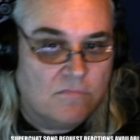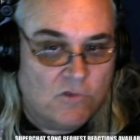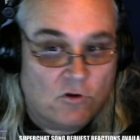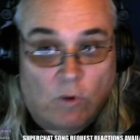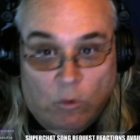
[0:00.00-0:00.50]

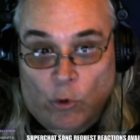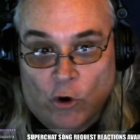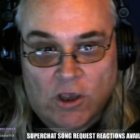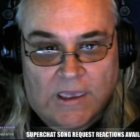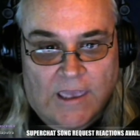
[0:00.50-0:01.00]
you know, what we're
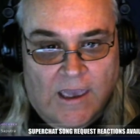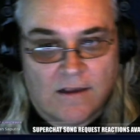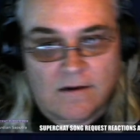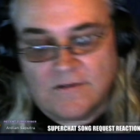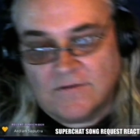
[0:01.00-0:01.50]
looking
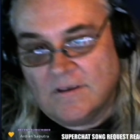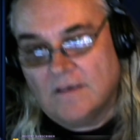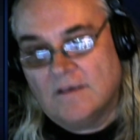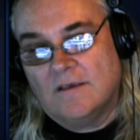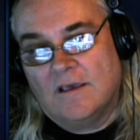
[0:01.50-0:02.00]
at is
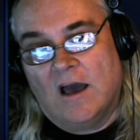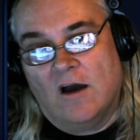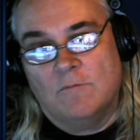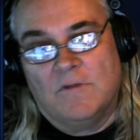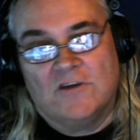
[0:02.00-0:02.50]

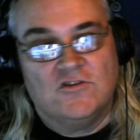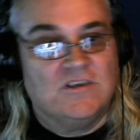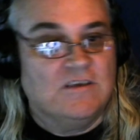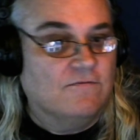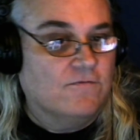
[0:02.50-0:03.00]
how much is
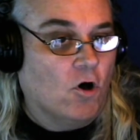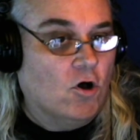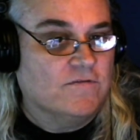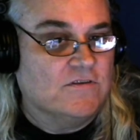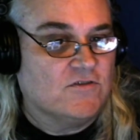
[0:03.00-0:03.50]
he
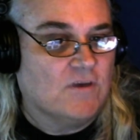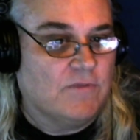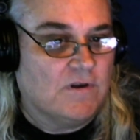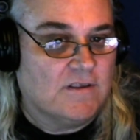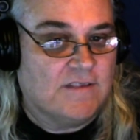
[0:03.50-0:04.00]
involved in
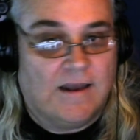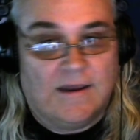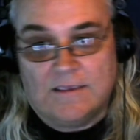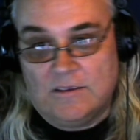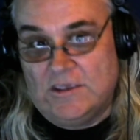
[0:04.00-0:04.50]
something like that?
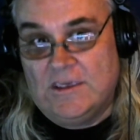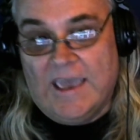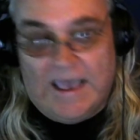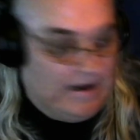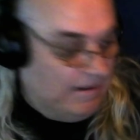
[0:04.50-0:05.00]
Like,
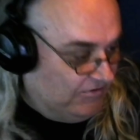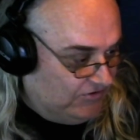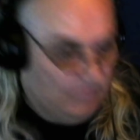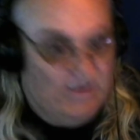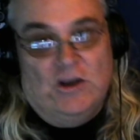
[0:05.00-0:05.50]
yeah, let me
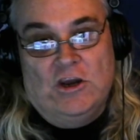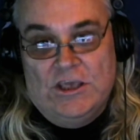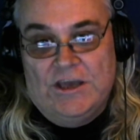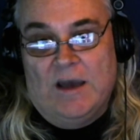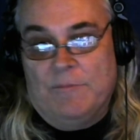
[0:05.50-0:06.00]
see me
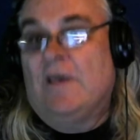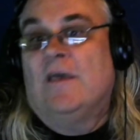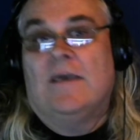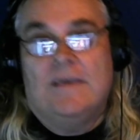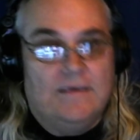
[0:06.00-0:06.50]
lit up.
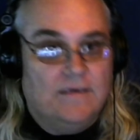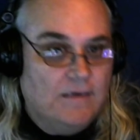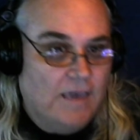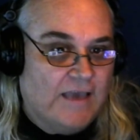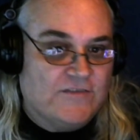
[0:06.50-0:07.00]

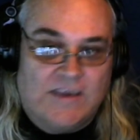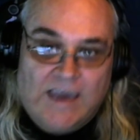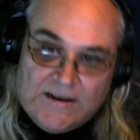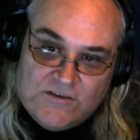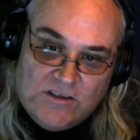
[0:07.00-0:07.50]
Yes, I
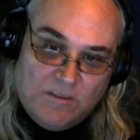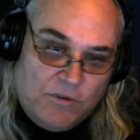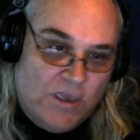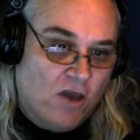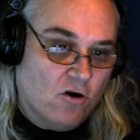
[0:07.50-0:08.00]
got to see the
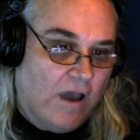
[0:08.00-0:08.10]
piano